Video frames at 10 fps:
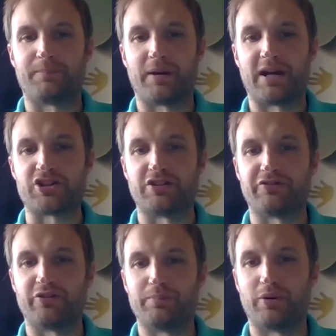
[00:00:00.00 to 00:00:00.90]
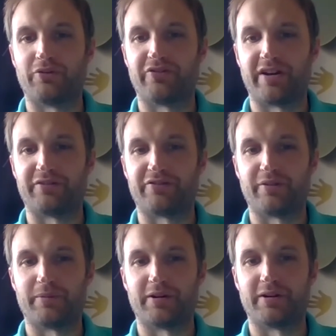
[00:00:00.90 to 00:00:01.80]
passionate football fan
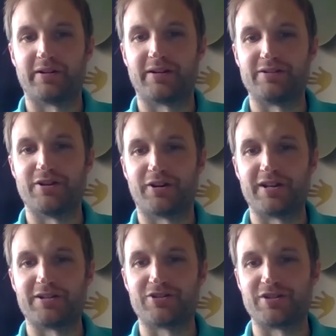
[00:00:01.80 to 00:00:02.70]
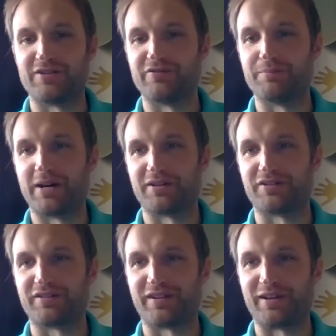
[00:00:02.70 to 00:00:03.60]
from a young age, and even
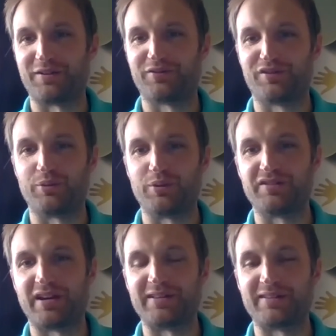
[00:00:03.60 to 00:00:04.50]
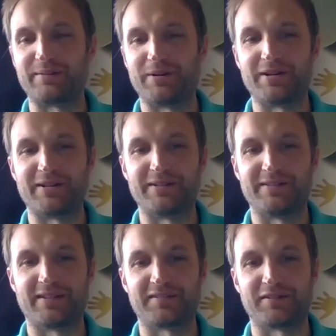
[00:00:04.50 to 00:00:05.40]
managed to kind of squeeze it into my
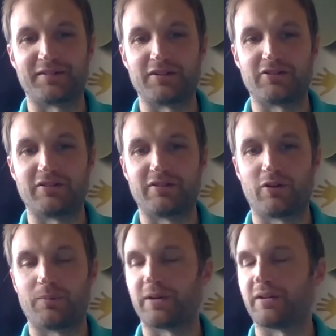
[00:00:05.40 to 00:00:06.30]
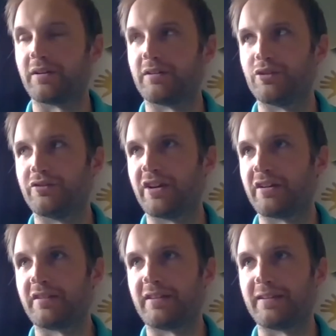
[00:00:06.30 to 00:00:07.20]
dissertation topic at
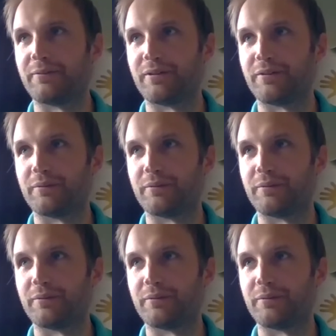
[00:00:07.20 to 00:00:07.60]
university when I